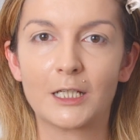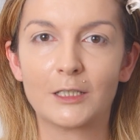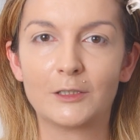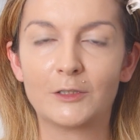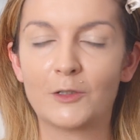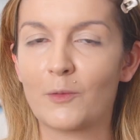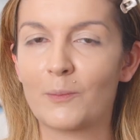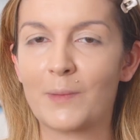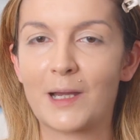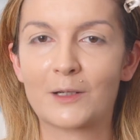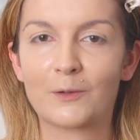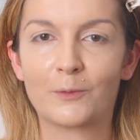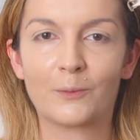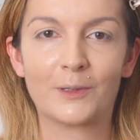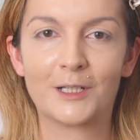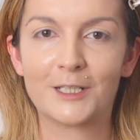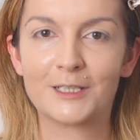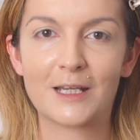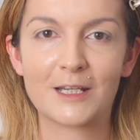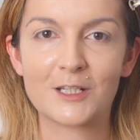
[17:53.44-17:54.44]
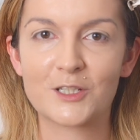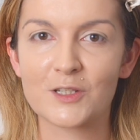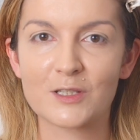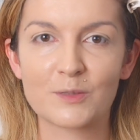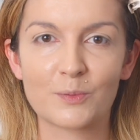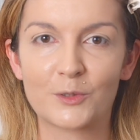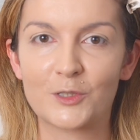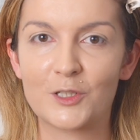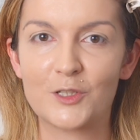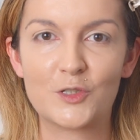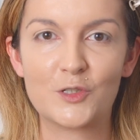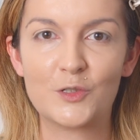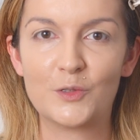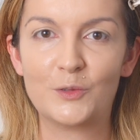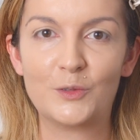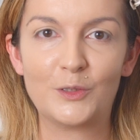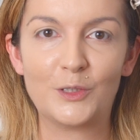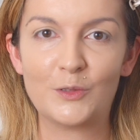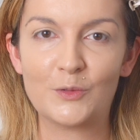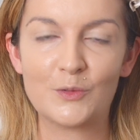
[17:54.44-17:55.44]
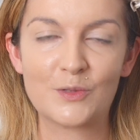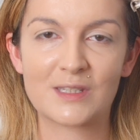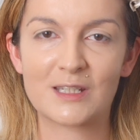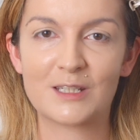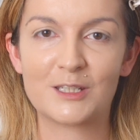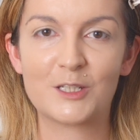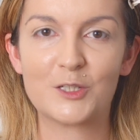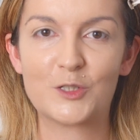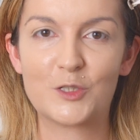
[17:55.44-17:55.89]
no matter what, I just wanted to use it